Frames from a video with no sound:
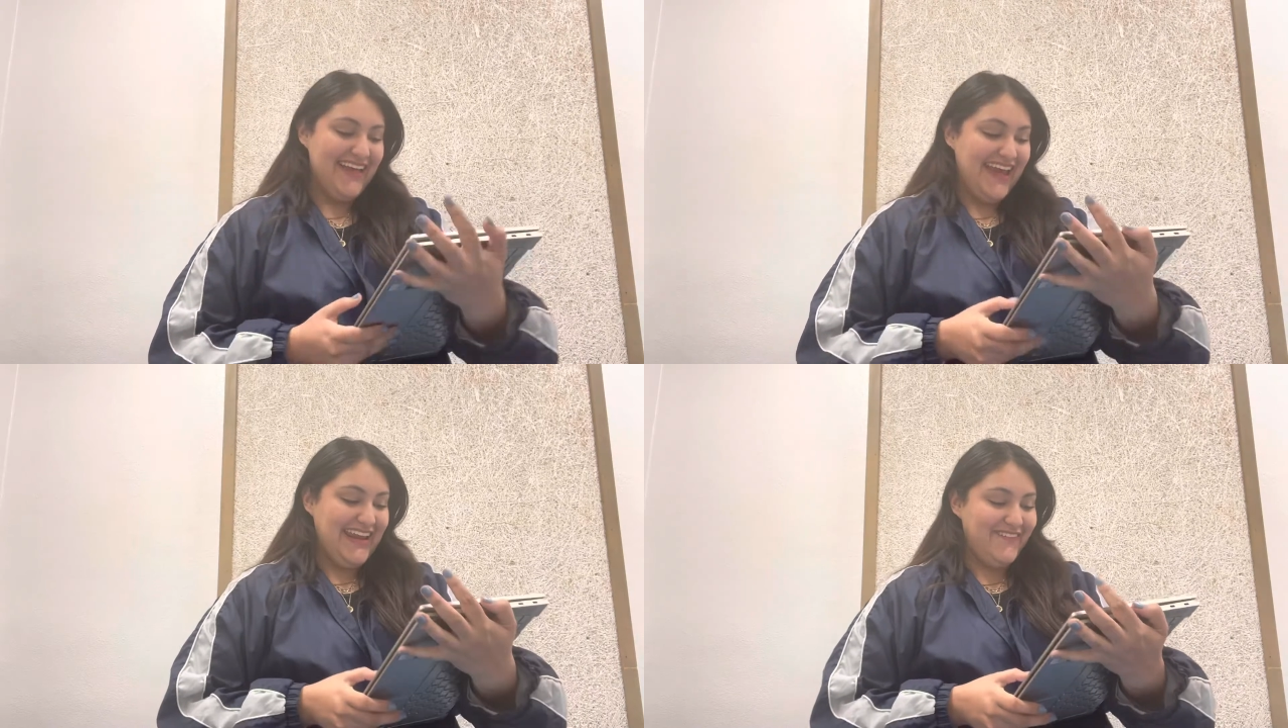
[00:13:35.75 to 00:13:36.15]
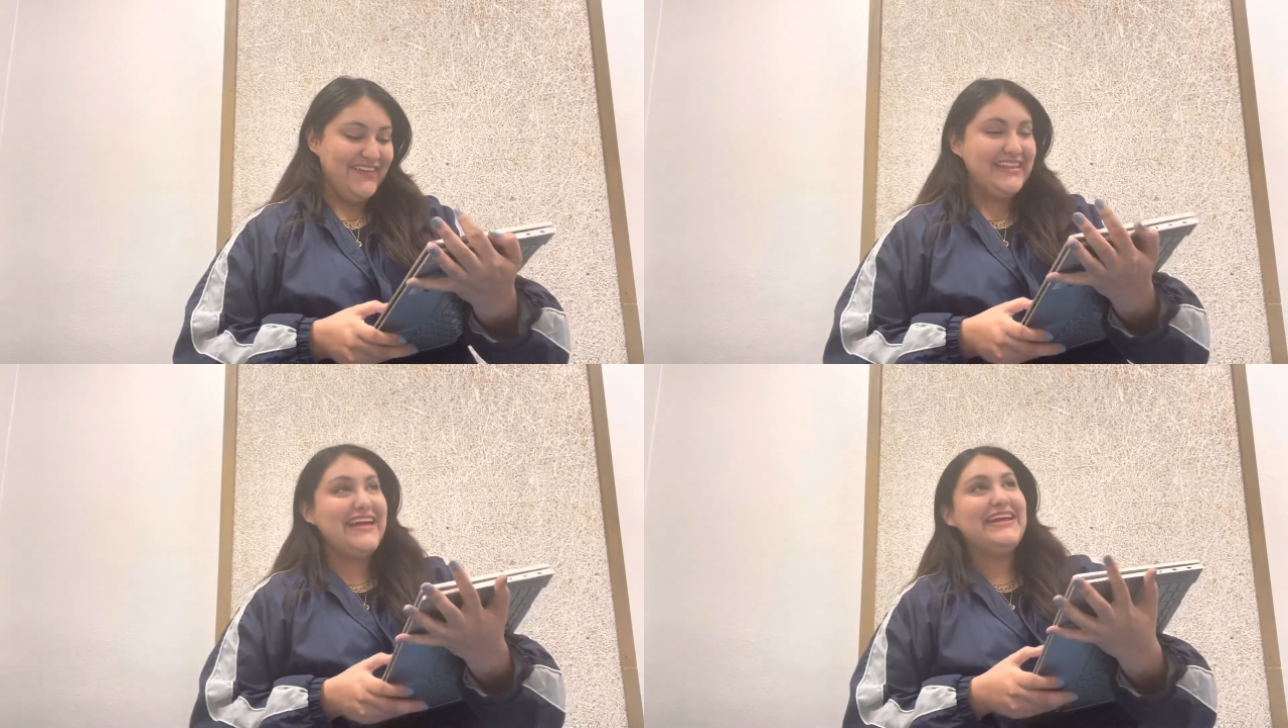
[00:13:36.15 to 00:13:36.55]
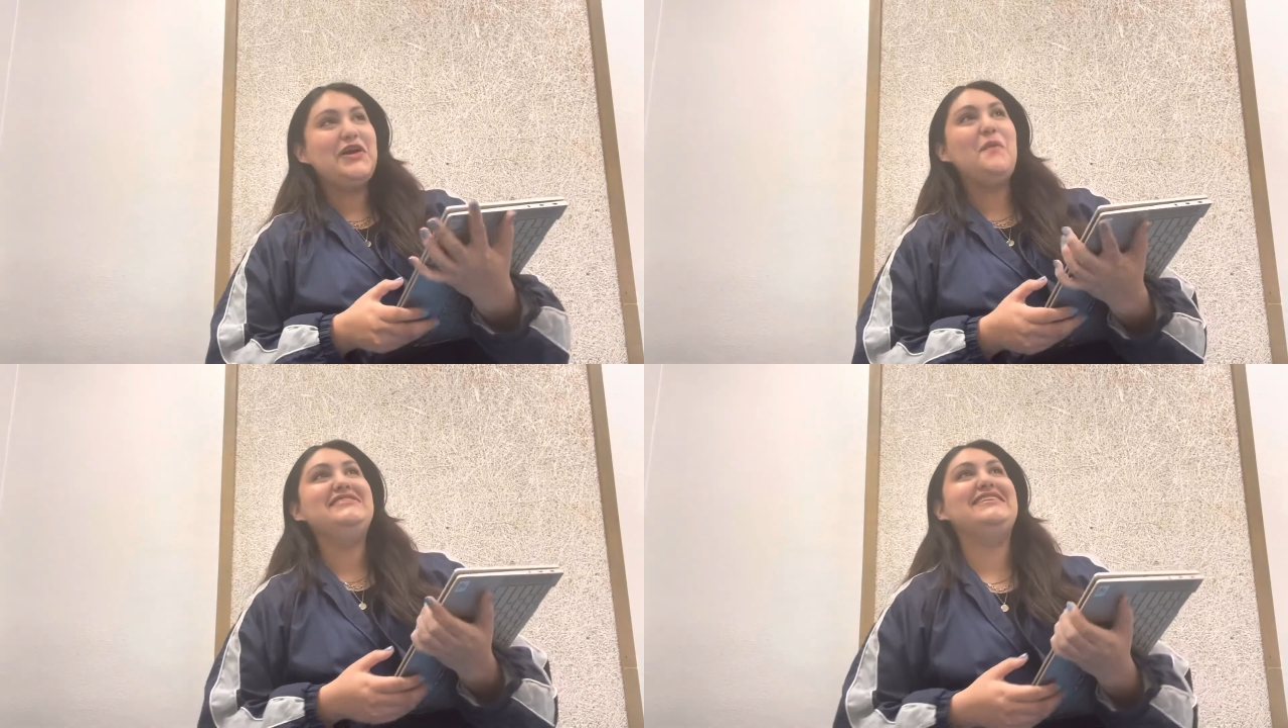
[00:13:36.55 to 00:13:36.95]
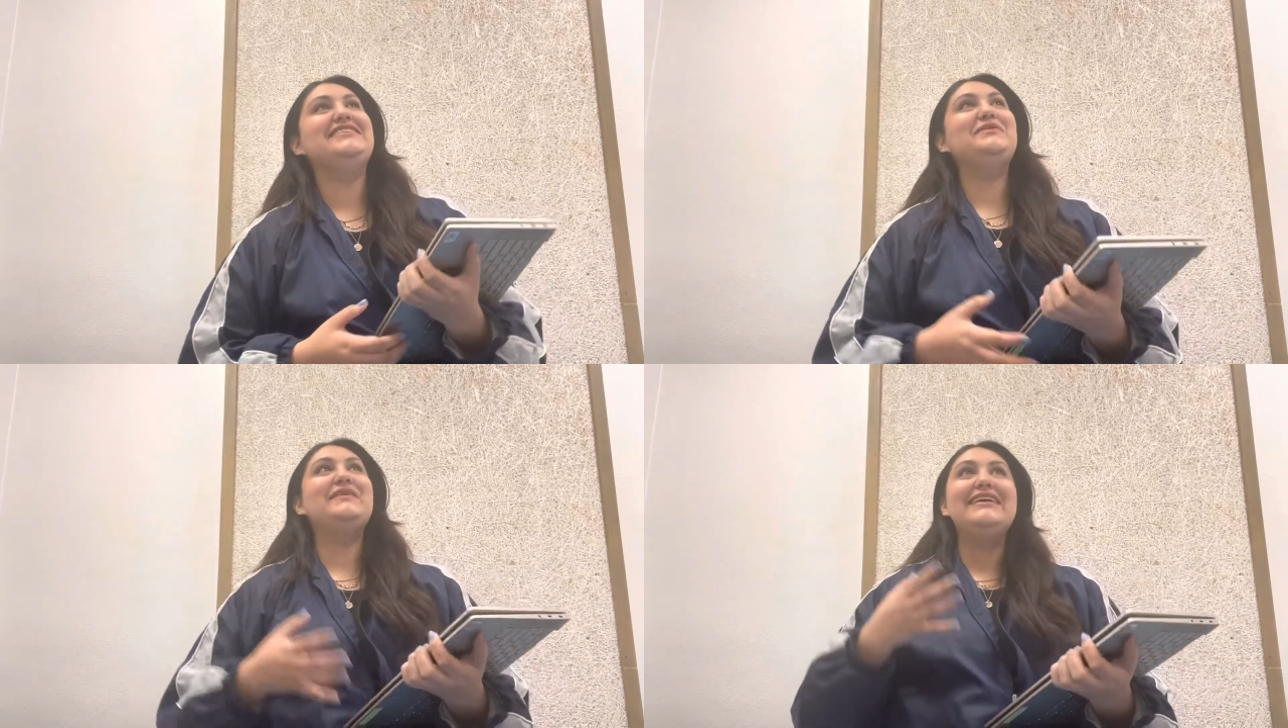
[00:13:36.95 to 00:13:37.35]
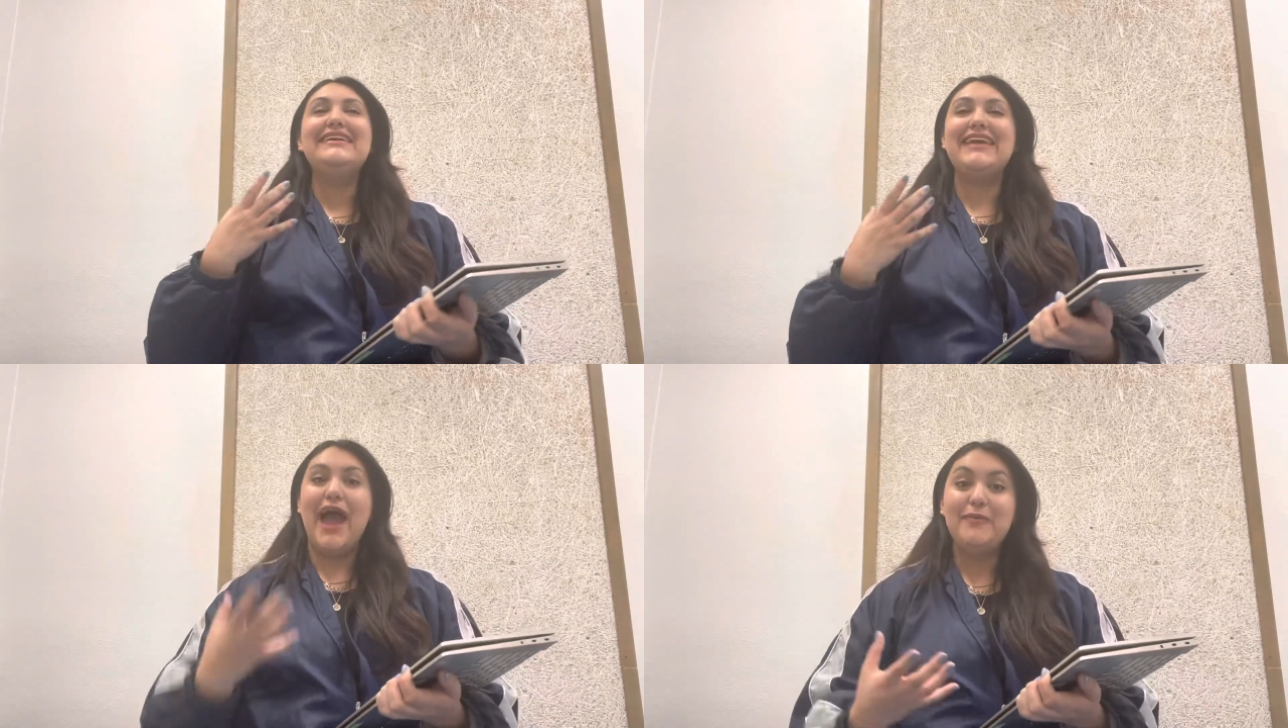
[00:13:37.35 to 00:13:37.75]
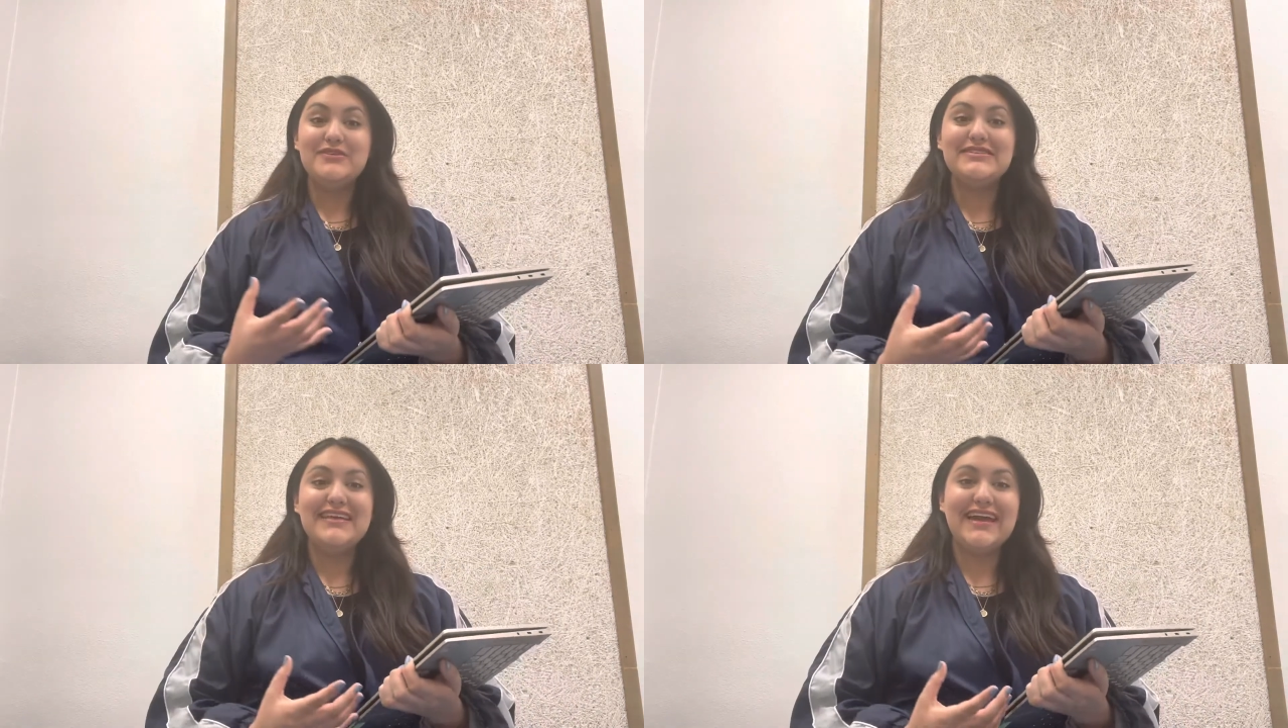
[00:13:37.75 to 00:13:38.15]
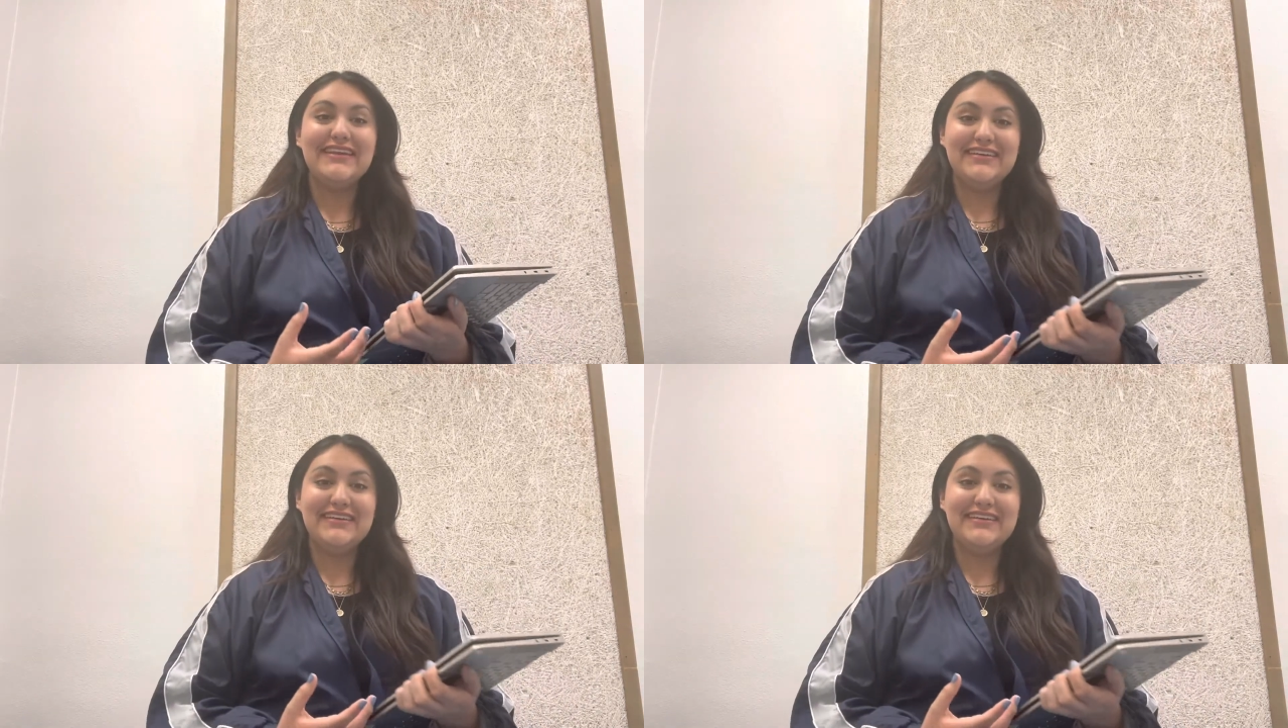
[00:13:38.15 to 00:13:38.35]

And I feel like Gomezanda really captures that.